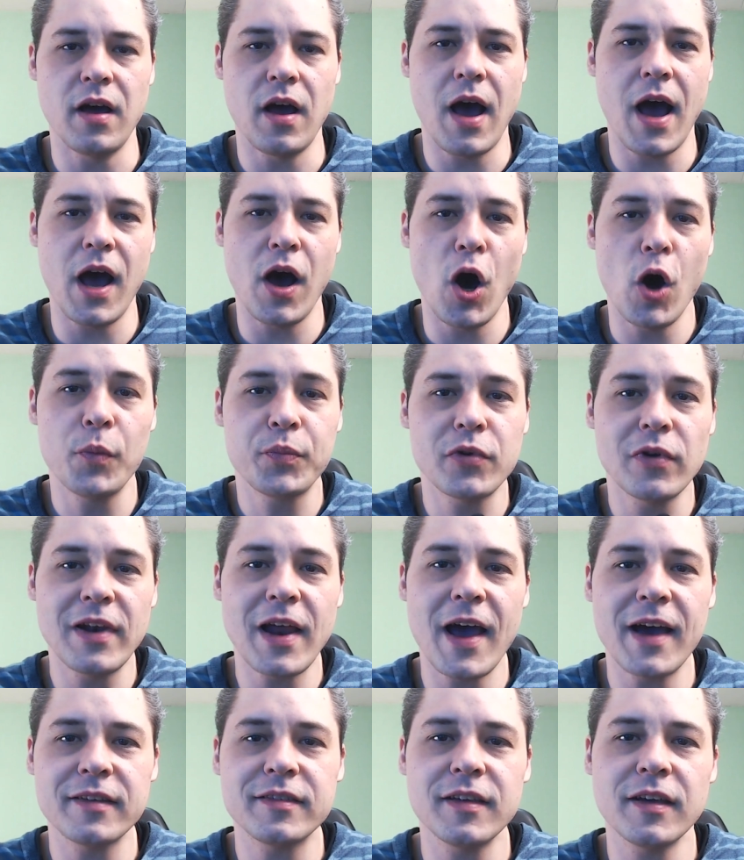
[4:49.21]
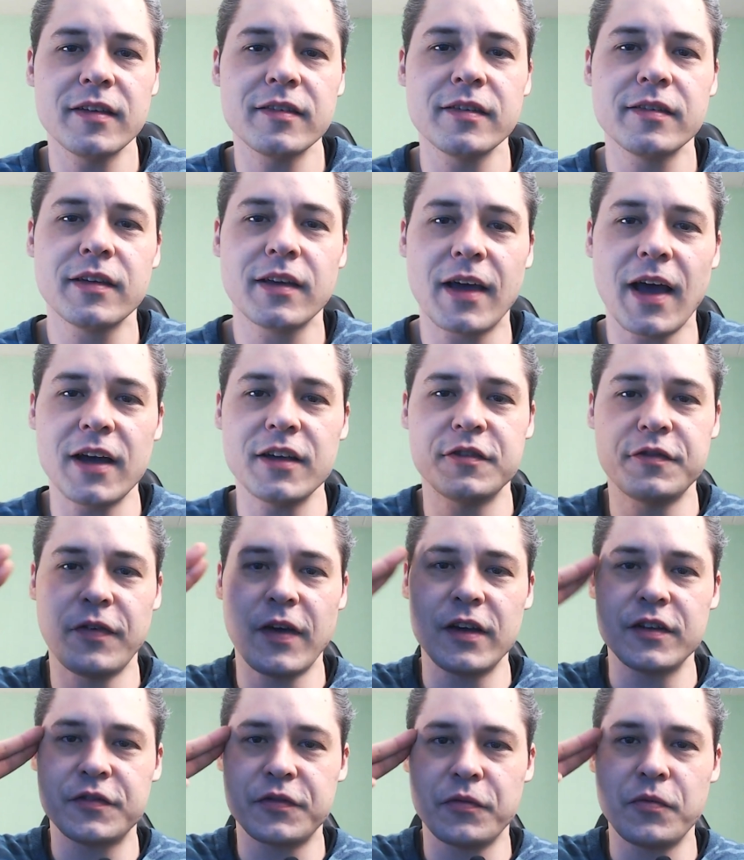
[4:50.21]
I hope you liked it. Guys,
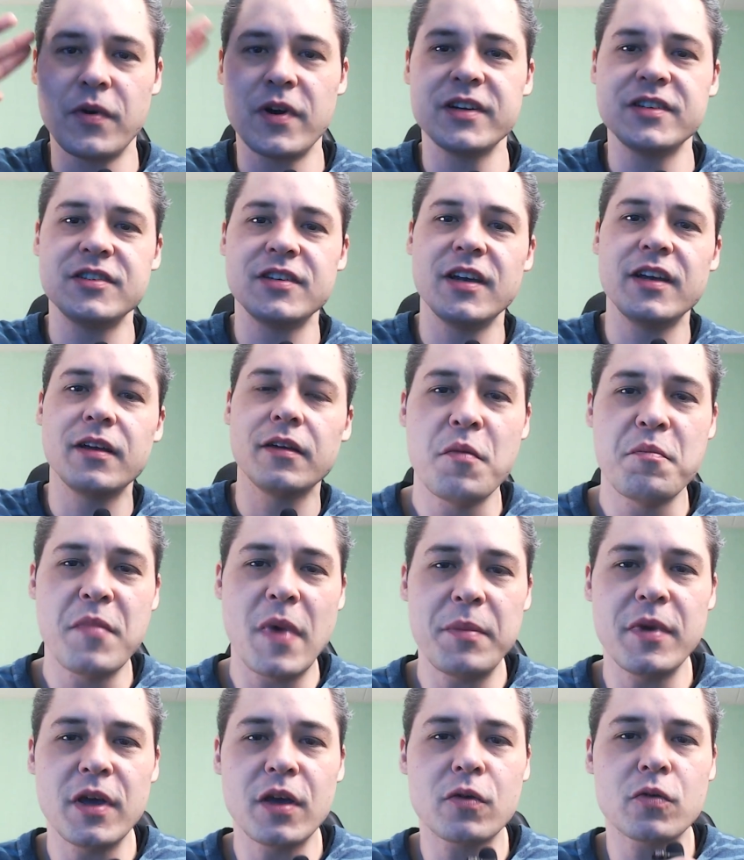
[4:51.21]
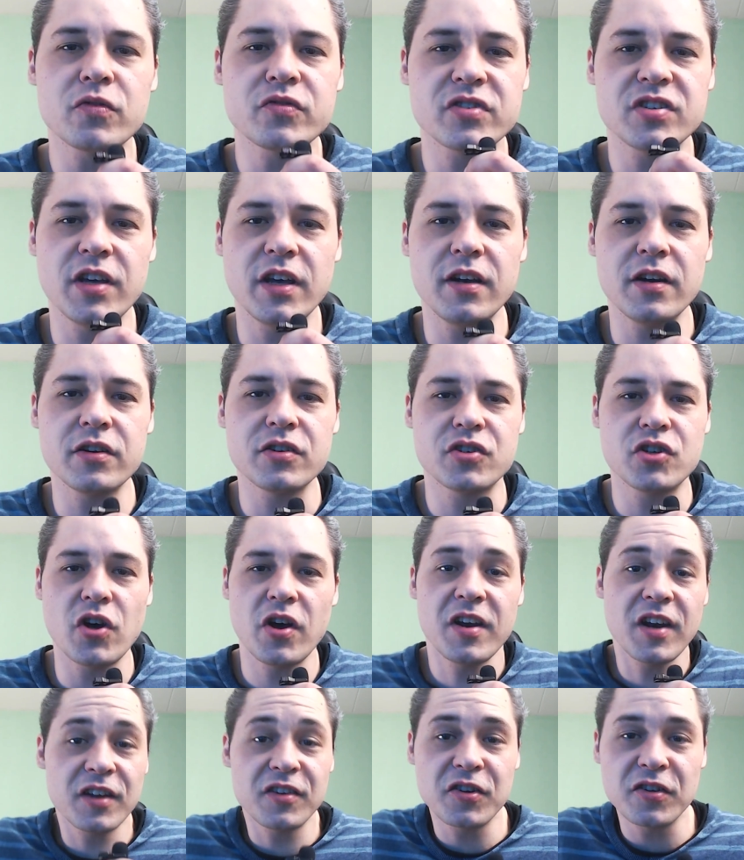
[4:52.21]
thanks for watching. Maybe consider
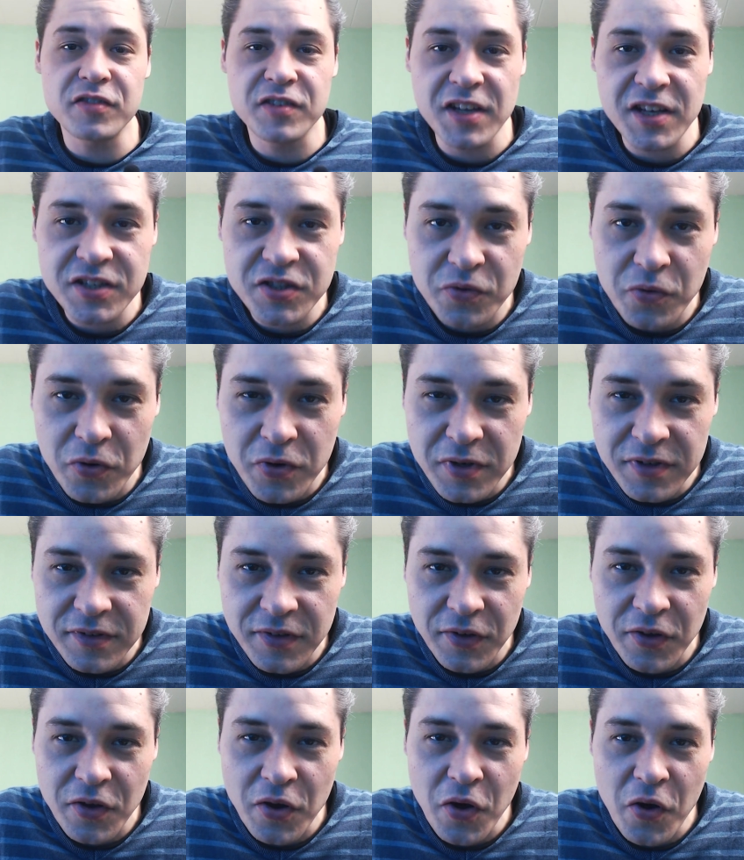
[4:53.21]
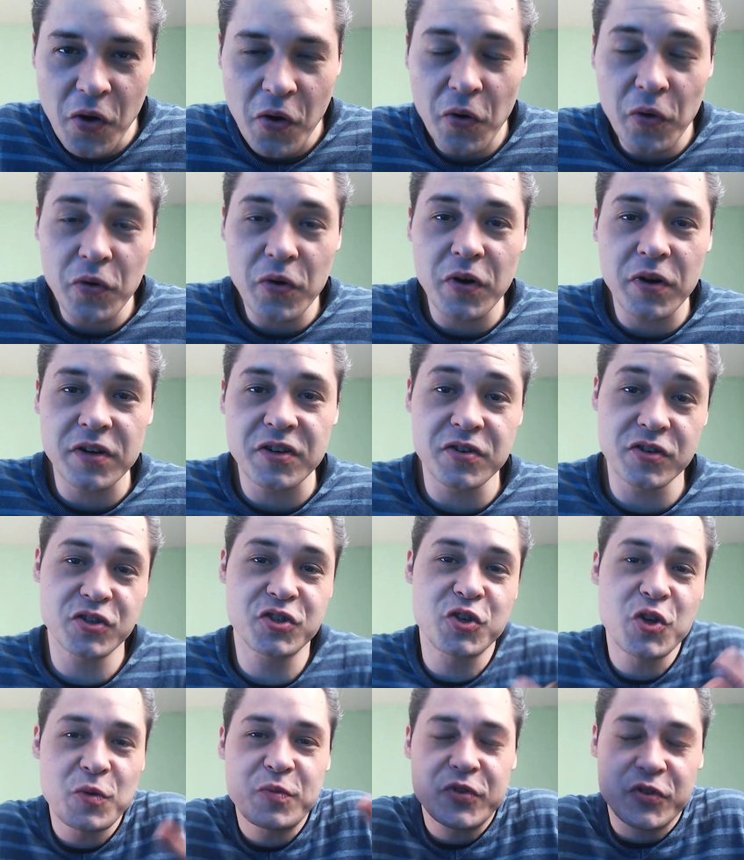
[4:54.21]
joining the Discord or
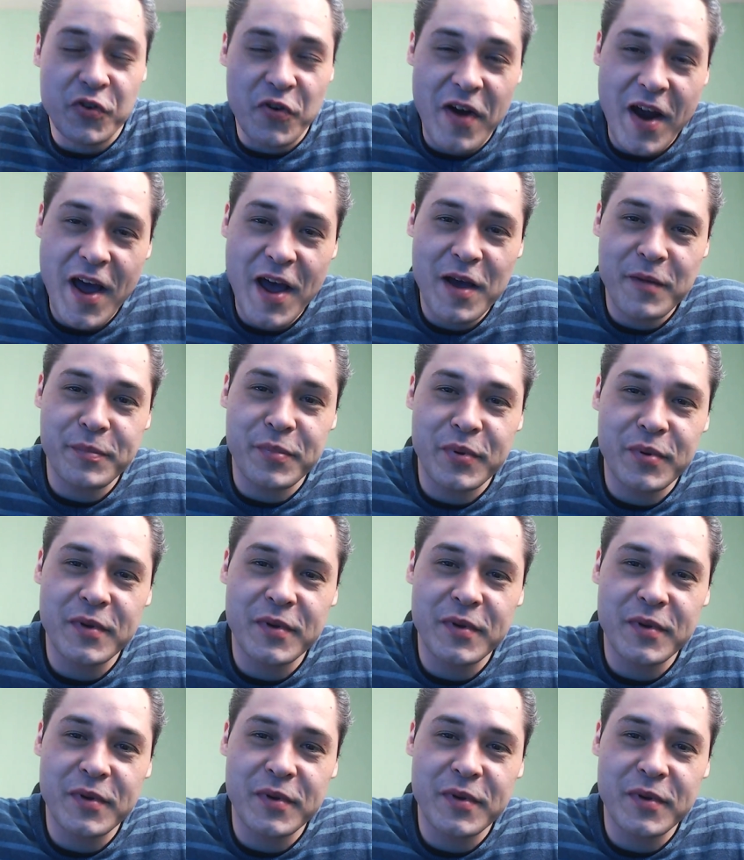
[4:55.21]
subscribe.